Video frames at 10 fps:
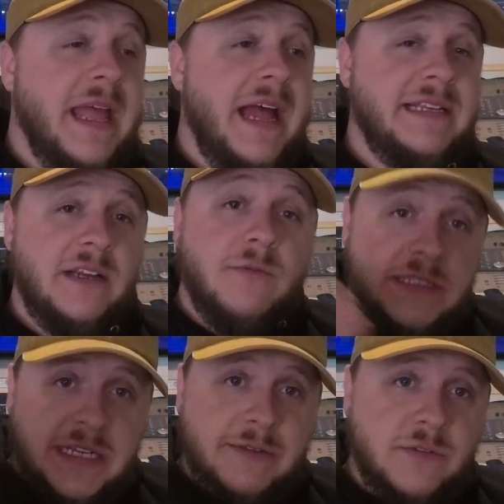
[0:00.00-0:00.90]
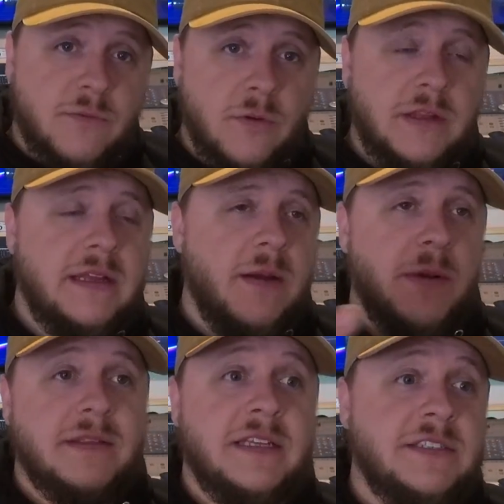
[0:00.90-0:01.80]
I did reach out to Roli
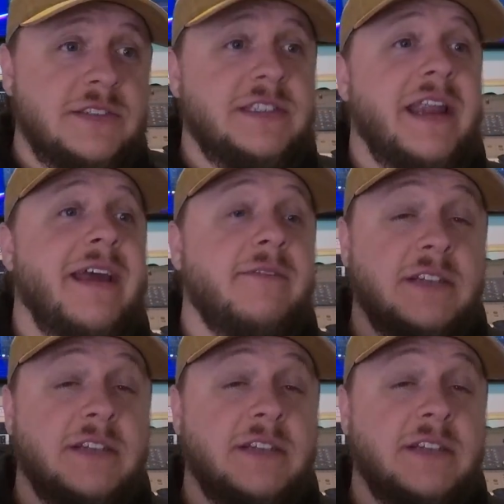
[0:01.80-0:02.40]
about the issues that I have,